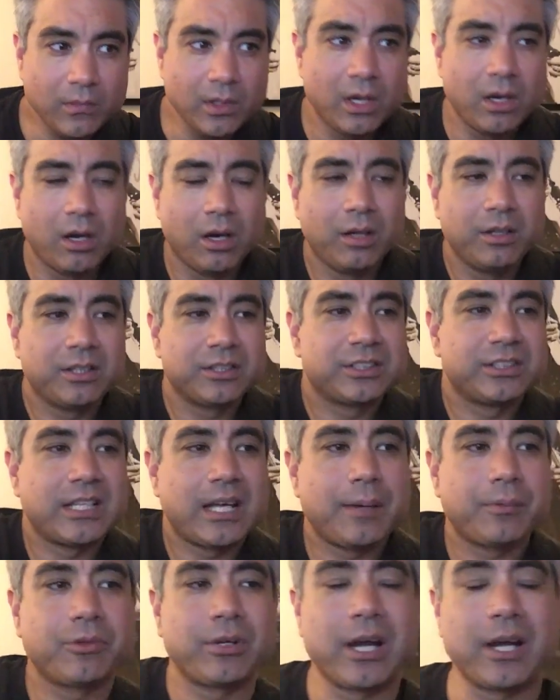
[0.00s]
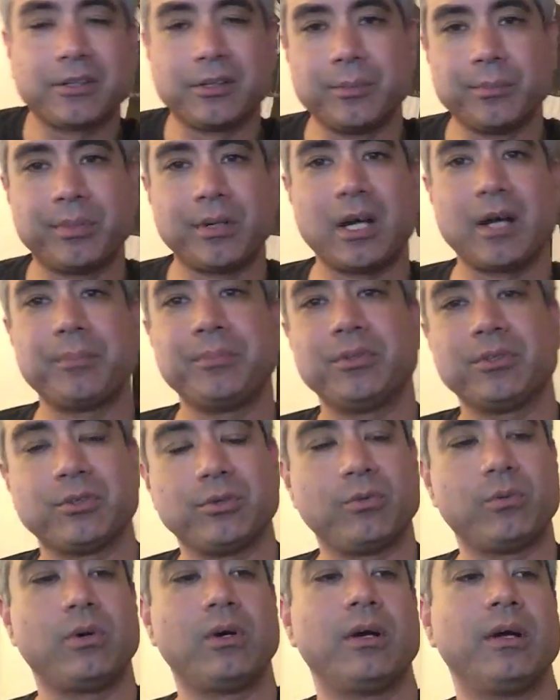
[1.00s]
all the snap, crackle, and pop you
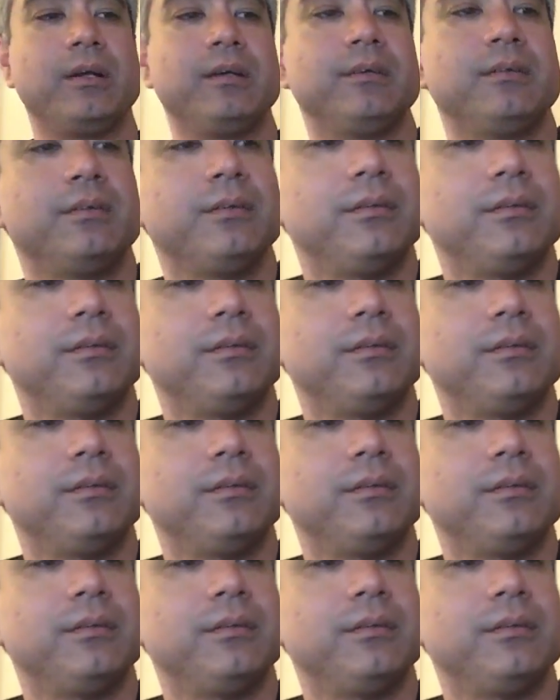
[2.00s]
could want